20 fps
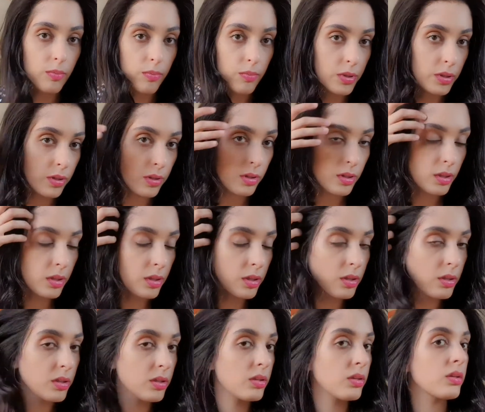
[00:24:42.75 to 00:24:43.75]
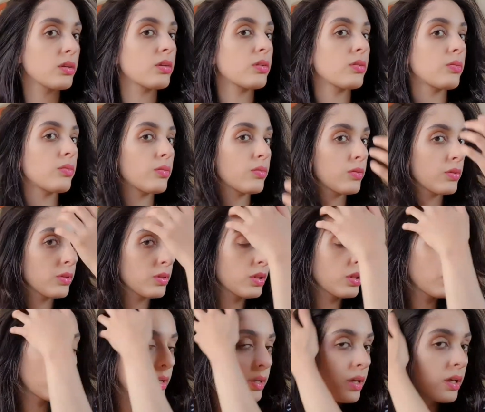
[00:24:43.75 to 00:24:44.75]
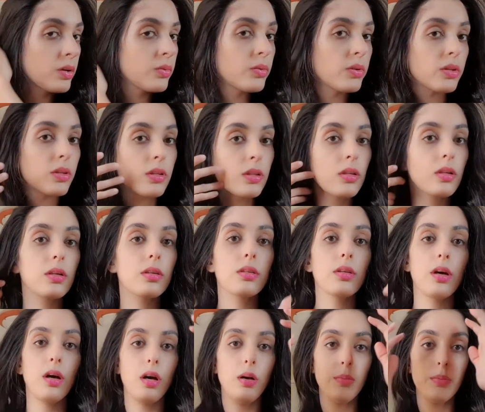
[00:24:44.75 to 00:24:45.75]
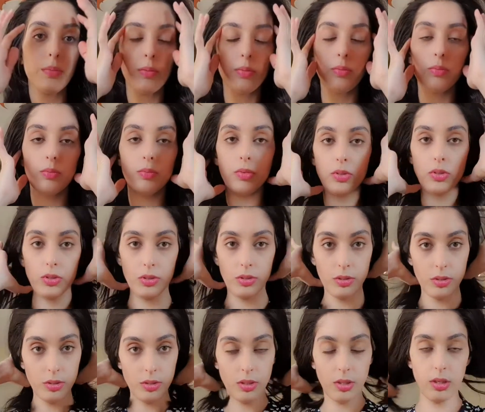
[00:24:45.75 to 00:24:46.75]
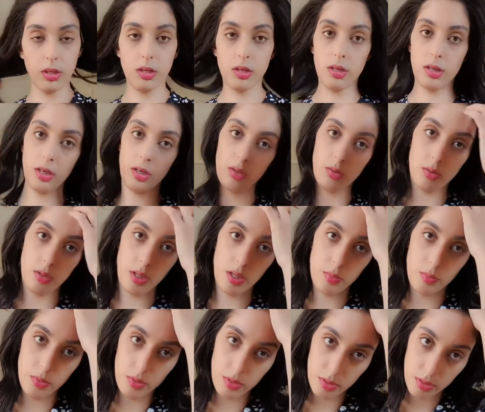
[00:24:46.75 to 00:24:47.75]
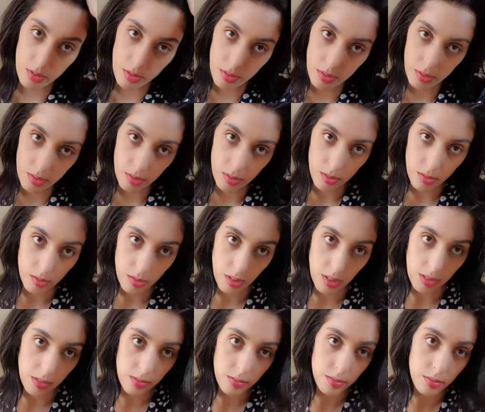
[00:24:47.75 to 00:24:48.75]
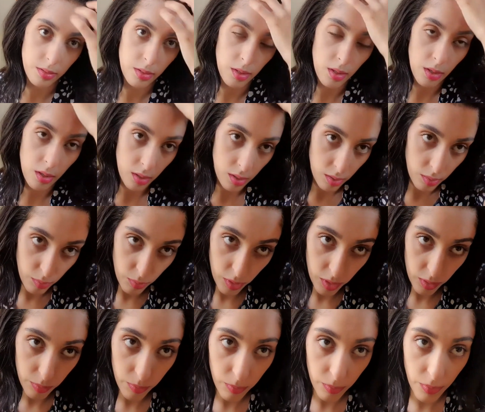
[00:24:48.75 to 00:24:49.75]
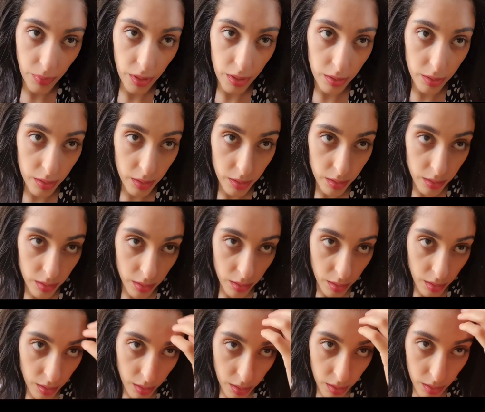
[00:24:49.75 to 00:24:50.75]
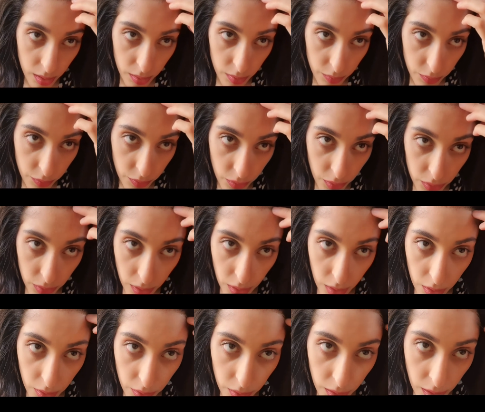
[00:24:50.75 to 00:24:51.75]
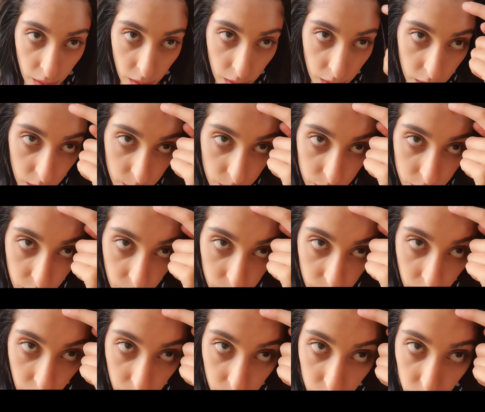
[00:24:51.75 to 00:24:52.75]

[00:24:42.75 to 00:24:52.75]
but the thing I like with silk tops, which I don't like with lace, well, mainly the front area, I am sometimes